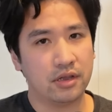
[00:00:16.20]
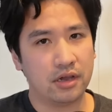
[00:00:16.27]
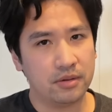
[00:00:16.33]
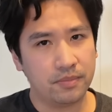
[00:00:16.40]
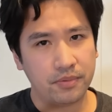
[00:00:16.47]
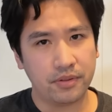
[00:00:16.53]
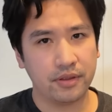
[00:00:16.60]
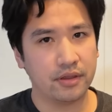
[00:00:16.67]

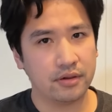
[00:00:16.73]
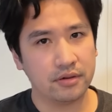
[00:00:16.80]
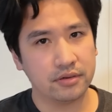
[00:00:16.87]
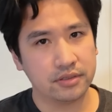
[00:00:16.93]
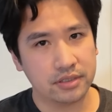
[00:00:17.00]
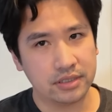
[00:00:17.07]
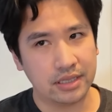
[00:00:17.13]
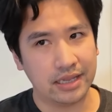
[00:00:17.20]
of
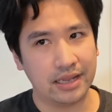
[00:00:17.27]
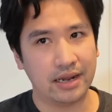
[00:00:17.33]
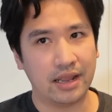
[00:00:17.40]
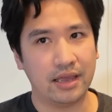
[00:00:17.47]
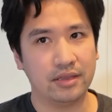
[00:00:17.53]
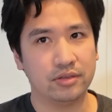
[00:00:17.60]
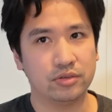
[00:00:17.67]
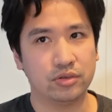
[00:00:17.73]
players, they
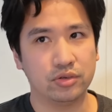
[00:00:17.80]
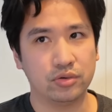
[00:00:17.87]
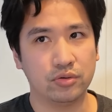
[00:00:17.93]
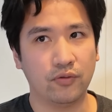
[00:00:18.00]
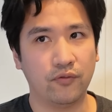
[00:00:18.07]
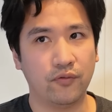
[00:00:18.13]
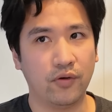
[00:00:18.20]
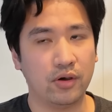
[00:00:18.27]
like
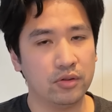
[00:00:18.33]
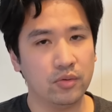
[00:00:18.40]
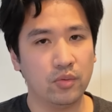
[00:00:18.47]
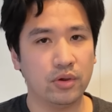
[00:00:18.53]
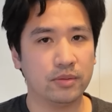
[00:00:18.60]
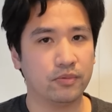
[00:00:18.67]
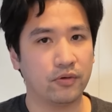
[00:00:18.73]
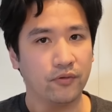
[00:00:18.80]
to follow
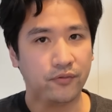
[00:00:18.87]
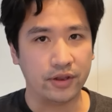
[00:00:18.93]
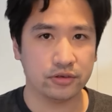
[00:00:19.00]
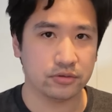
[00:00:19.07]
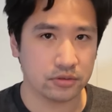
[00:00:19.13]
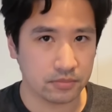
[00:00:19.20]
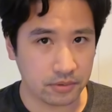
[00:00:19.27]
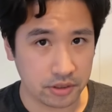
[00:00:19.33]
what
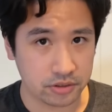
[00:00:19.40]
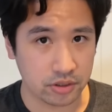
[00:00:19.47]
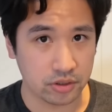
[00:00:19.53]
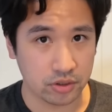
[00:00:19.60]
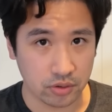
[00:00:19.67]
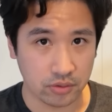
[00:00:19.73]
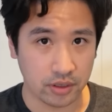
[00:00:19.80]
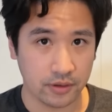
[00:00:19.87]
professional players are
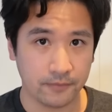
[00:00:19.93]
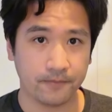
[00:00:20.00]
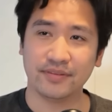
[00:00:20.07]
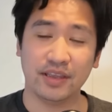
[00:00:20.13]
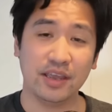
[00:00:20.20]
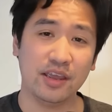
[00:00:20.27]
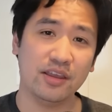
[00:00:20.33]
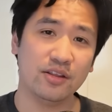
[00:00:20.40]
doing
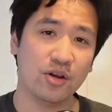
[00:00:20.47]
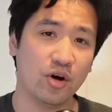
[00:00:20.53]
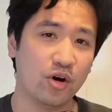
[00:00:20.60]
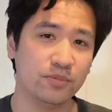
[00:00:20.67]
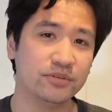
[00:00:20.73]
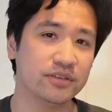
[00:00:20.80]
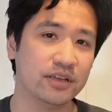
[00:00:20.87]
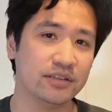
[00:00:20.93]
in
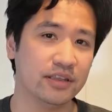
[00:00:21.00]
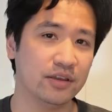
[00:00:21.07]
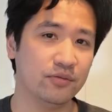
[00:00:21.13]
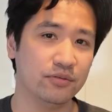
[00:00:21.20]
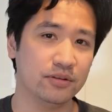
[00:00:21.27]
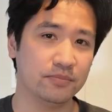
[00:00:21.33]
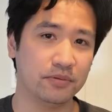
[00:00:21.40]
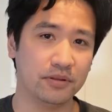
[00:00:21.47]
hopes that they
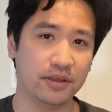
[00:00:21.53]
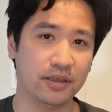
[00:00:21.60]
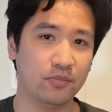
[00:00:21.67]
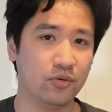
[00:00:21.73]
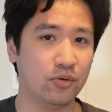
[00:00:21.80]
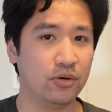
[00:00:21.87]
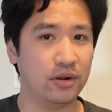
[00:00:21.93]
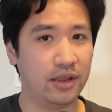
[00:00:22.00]
would play
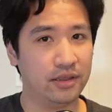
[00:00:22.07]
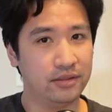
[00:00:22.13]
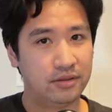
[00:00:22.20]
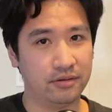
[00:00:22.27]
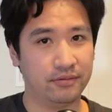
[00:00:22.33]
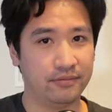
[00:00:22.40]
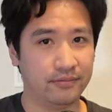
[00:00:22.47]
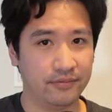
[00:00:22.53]
more like
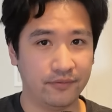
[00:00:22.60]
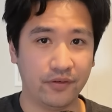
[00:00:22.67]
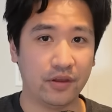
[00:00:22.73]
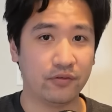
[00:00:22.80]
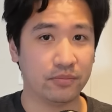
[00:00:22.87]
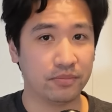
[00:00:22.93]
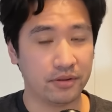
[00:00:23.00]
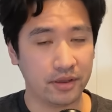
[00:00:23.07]
their
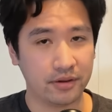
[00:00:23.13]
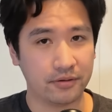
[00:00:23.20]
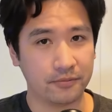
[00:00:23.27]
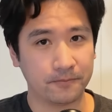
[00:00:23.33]
favorite player.